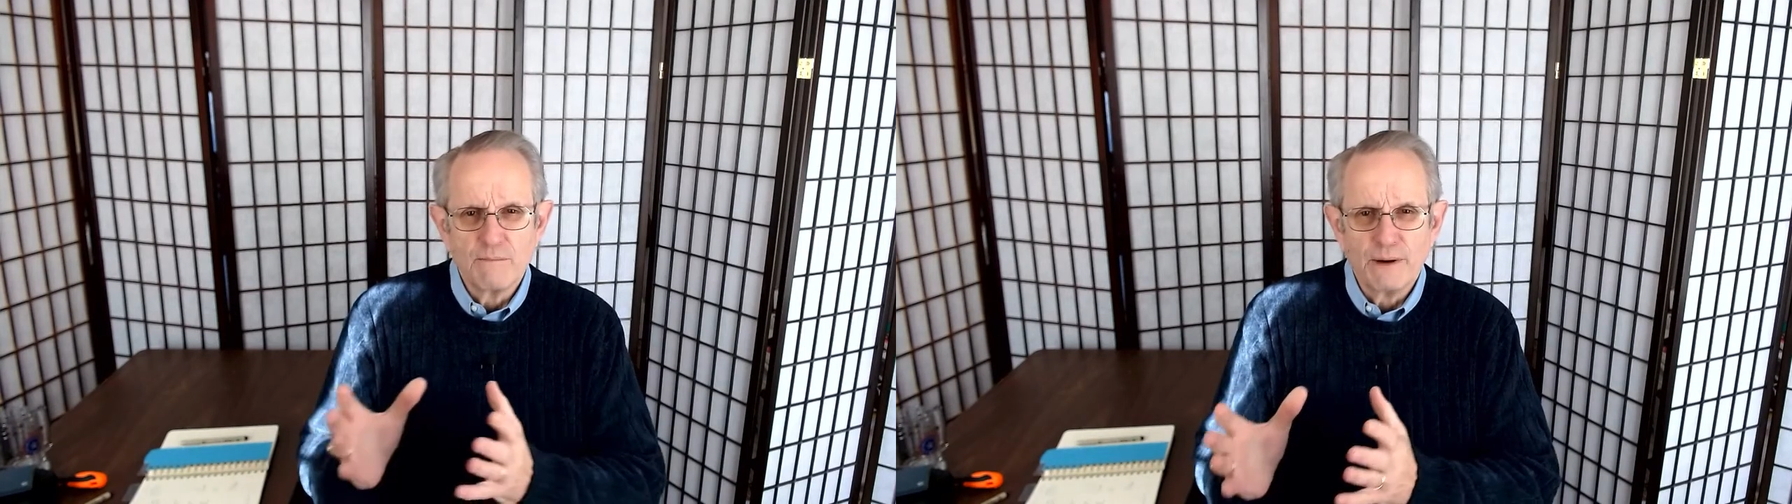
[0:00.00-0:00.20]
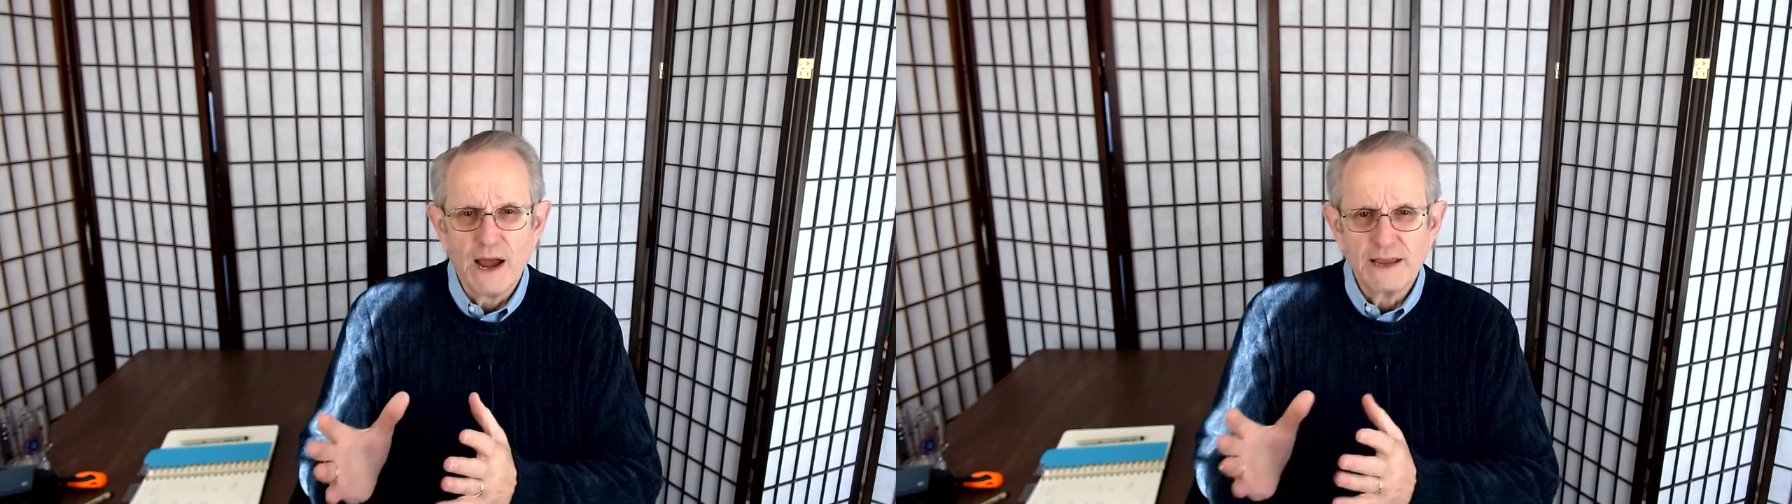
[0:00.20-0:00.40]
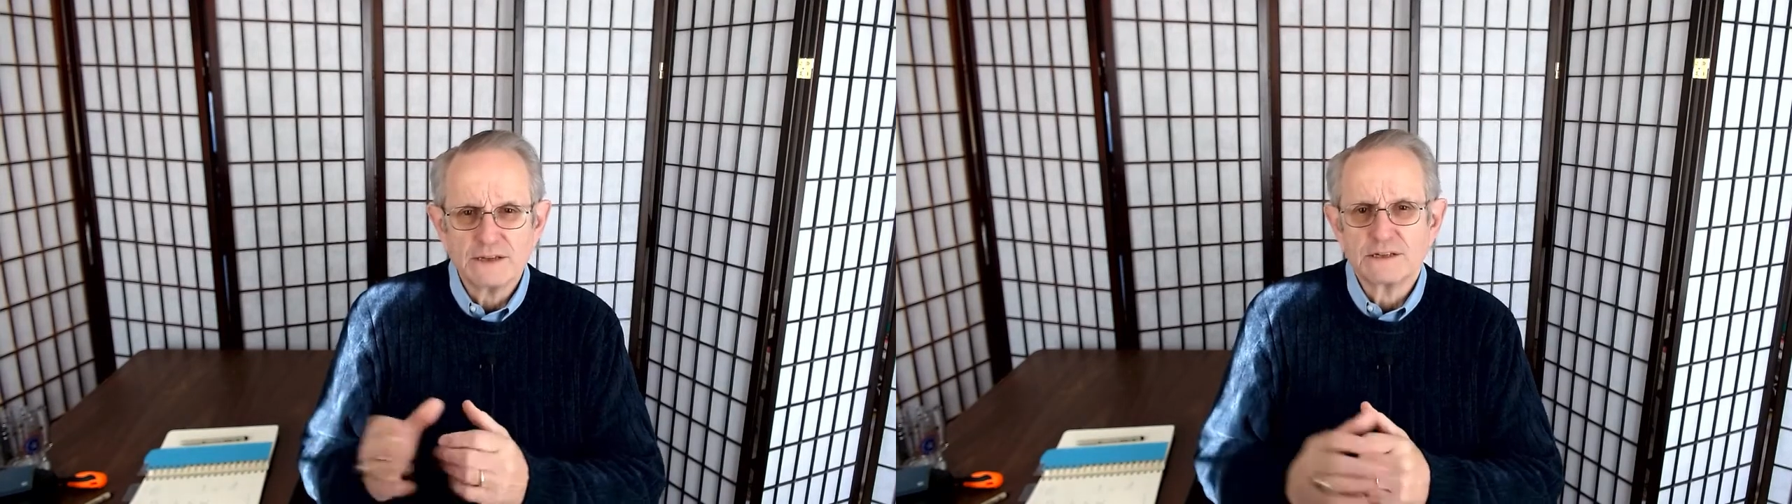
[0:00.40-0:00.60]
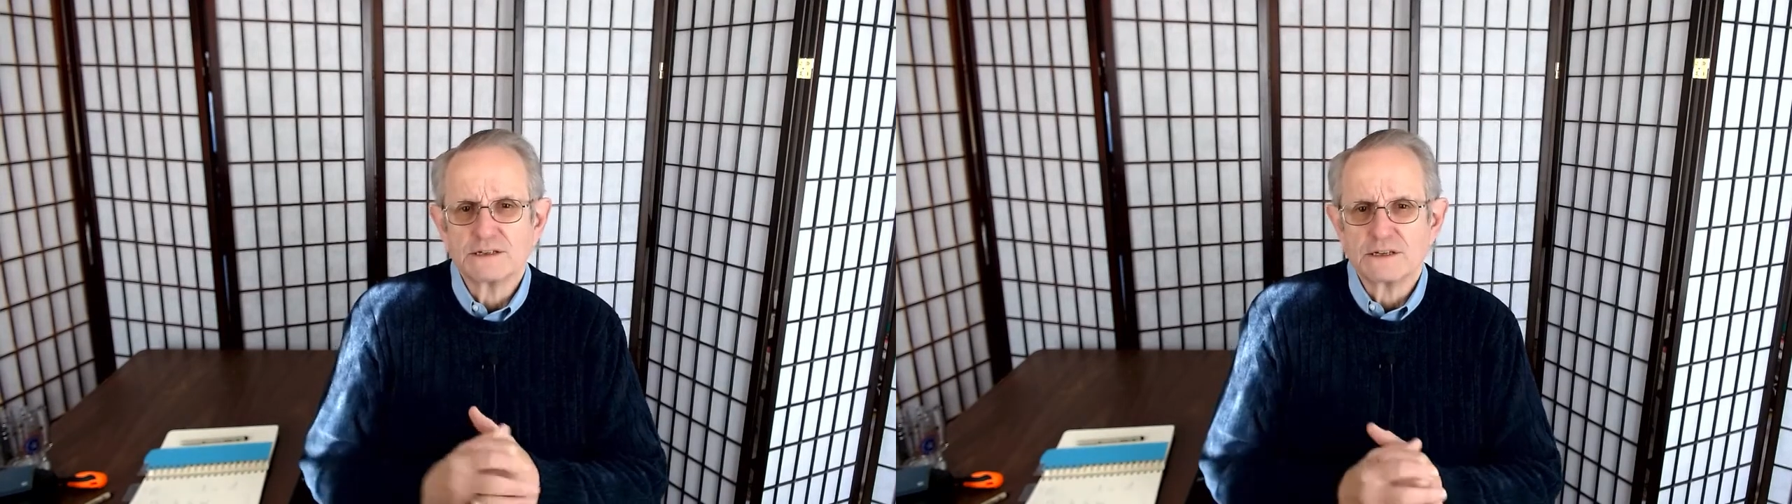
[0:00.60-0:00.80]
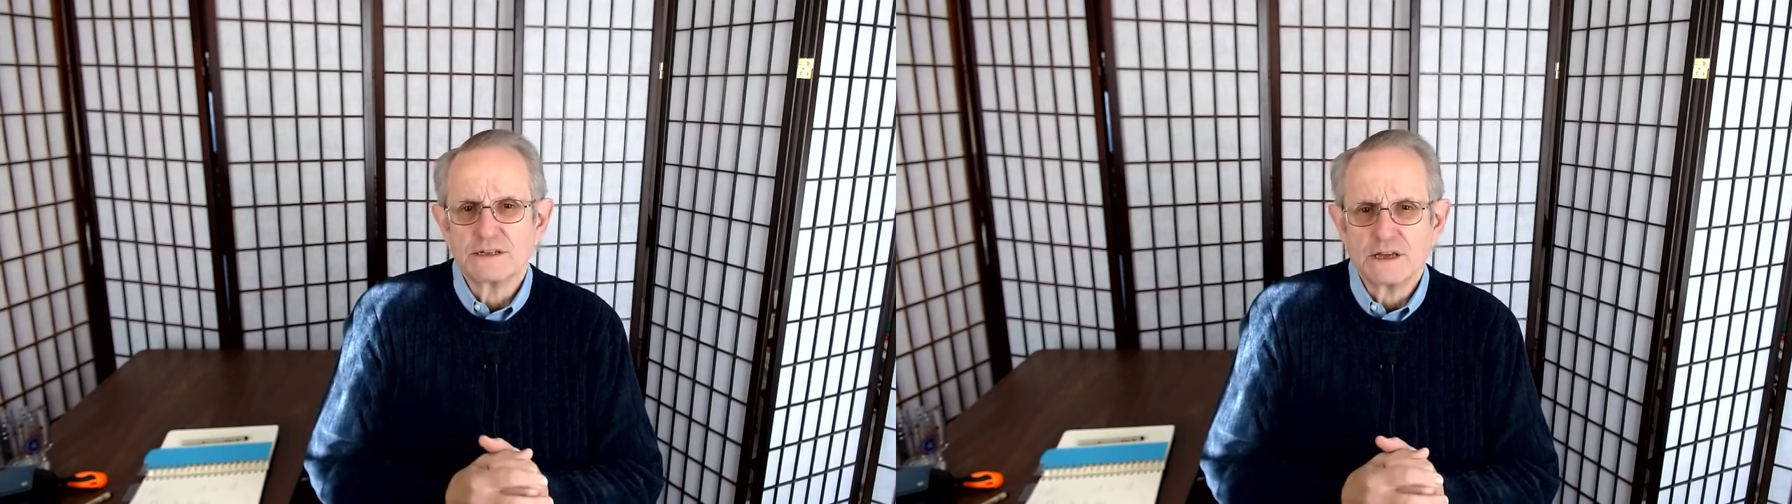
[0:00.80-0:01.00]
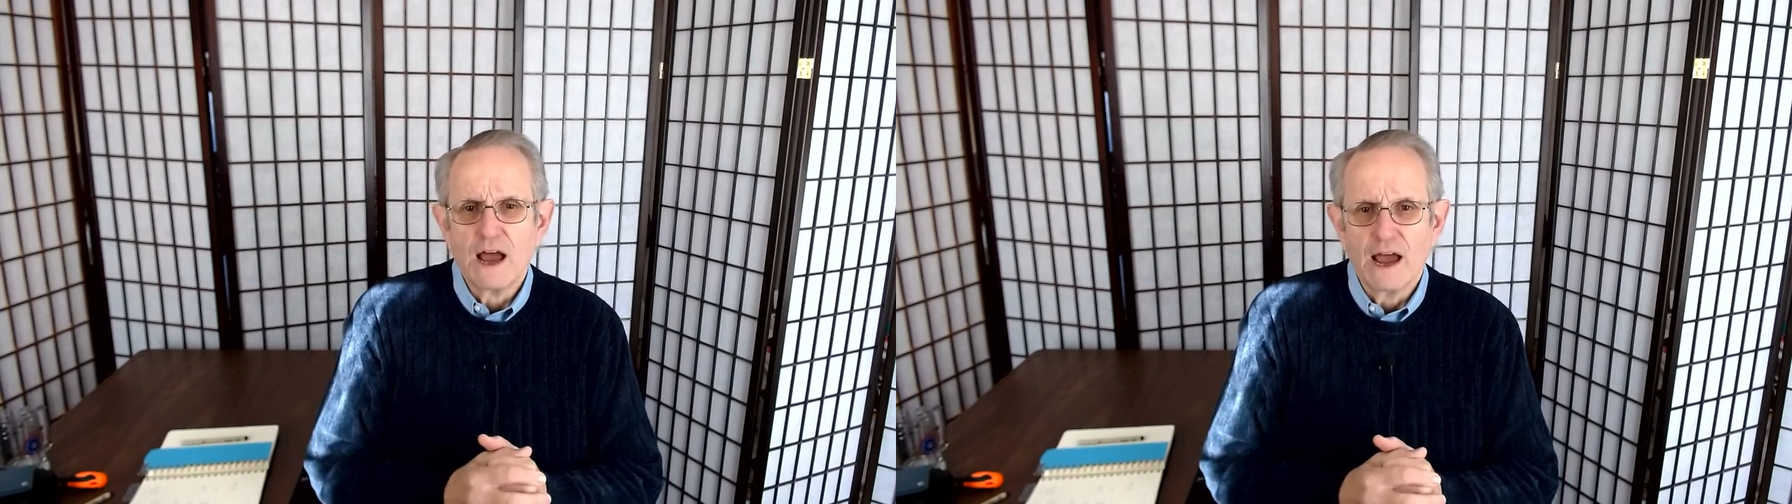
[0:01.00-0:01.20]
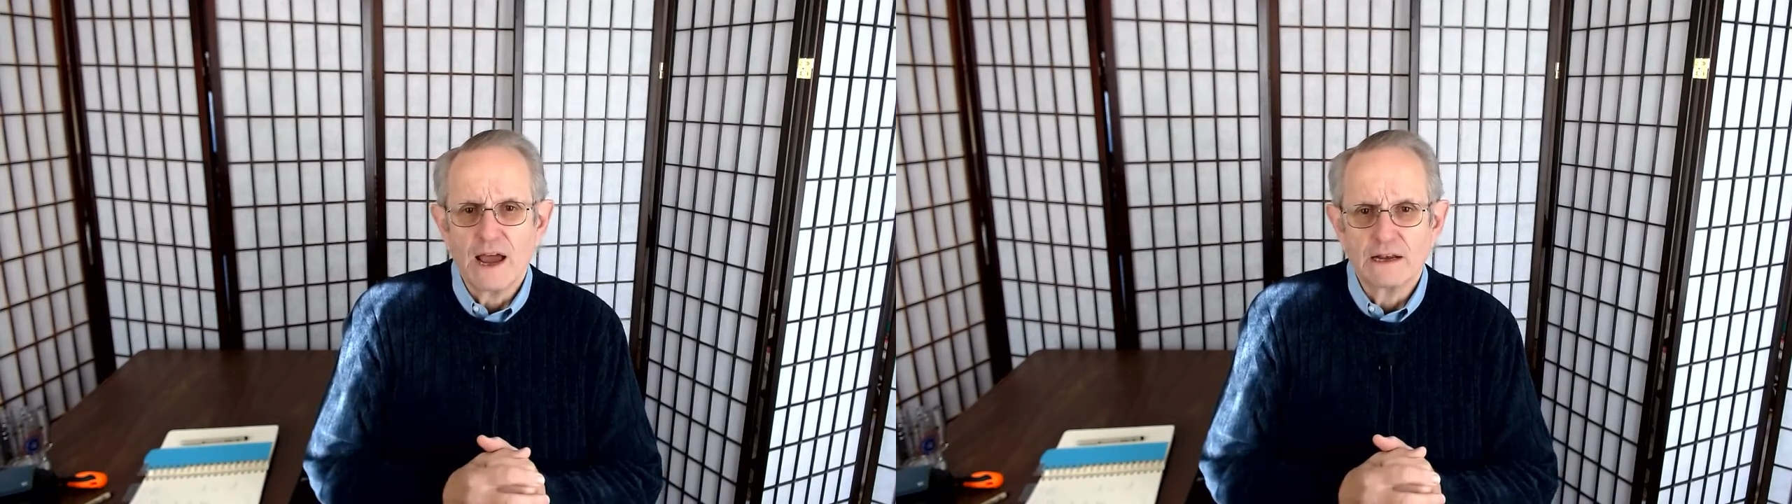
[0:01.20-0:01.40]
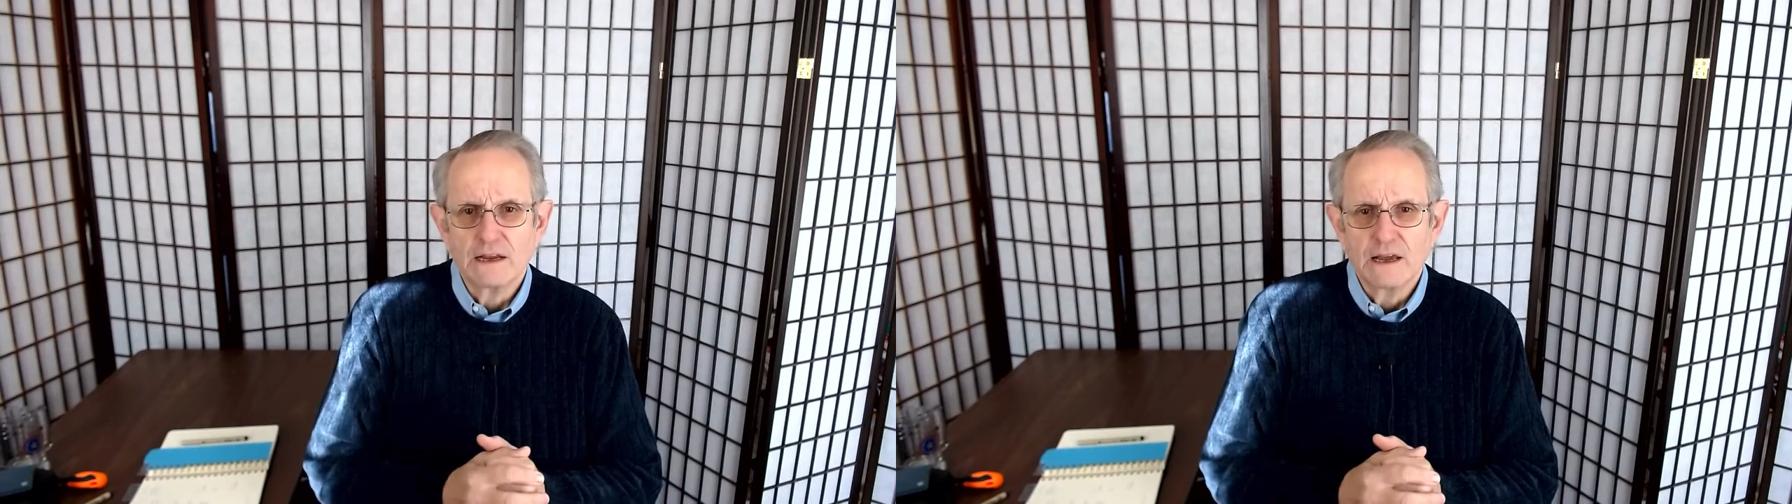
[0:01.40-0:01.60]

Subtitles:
biases aside